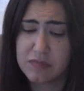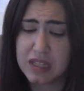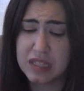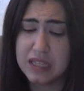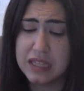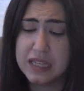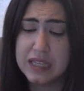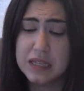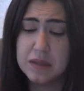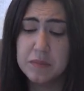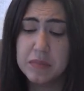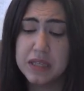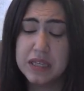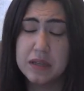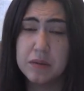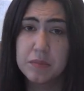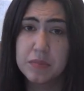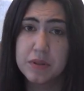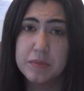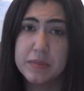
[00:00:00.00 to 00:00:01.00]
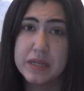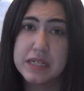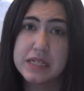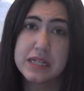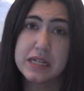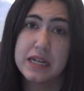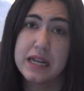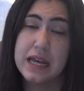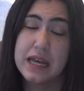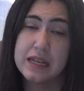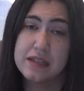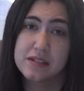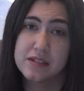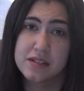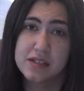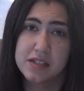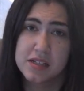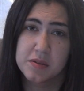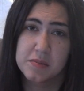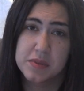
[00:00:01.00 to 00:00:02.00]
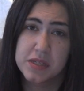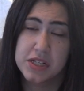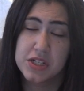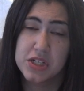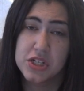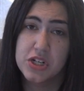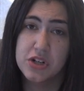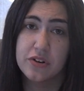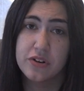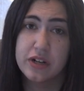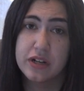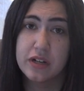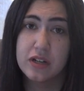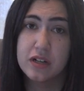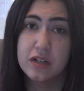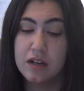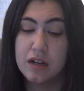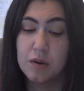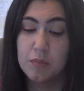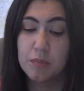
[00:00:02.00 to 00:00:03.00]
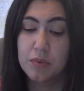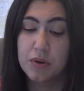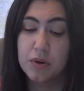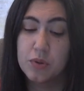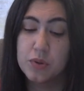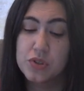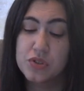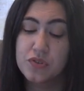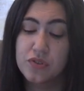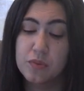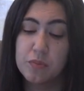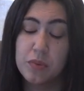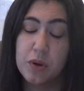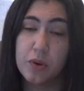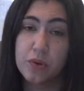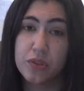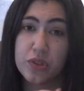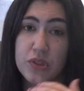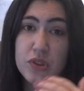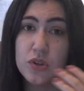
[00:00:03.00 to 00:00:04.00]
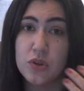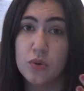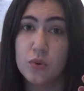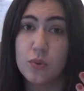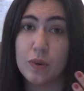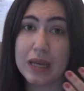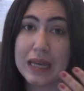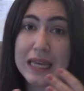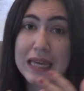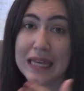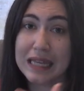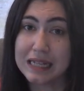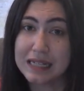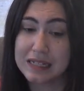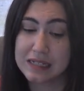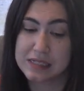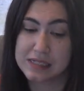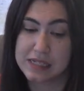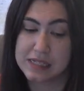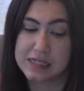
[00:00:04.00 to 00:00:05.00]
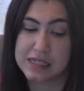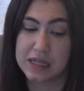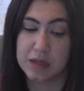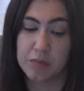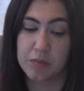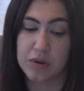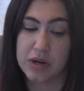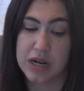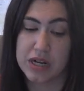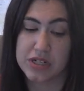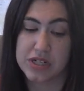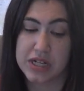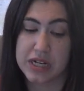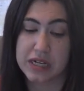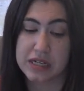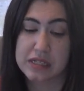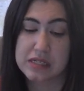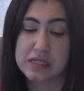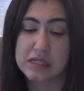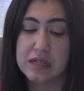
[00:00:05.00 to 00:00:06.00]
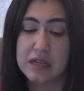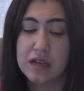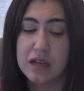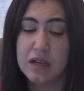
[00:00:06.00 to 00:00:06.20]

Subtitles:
It can be implemented as a systems engineering approach for both new and existing projects